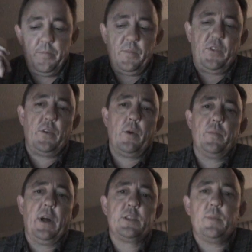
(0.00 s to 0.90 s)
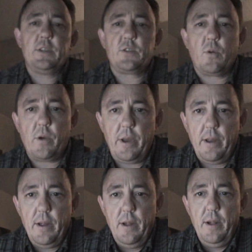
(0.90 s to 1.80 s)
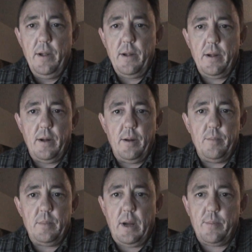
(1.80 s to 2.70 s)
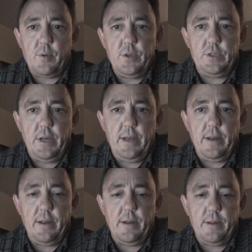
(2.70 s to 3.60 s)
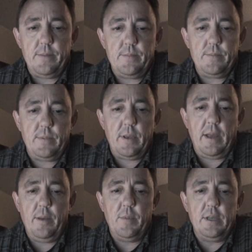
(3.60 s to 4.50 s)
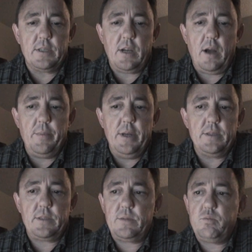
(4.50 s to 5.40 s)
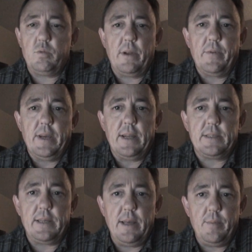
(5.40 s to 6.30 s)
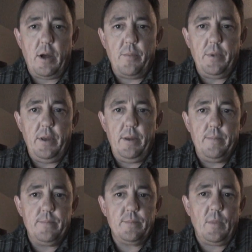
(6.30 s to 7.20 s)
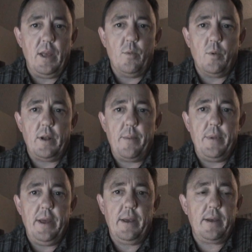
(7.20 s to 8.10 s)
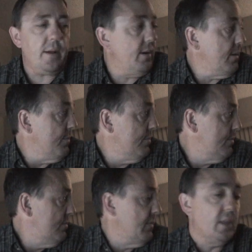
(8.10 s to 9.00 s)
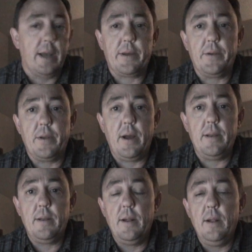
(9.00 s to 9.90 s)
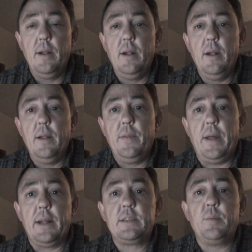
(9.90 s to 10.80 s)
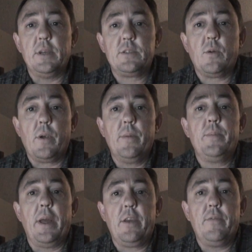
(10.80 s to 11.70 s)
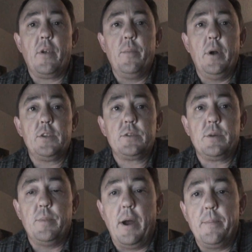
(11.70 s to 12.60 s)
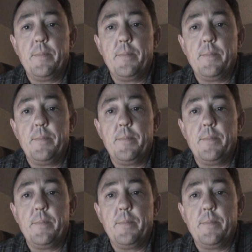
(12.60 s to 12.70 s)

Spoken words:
So that's my story. I appreciate anybody's comments, whatever you got to say about me and what I make. like it or not. That's my story. Thank you very much. Goodbye.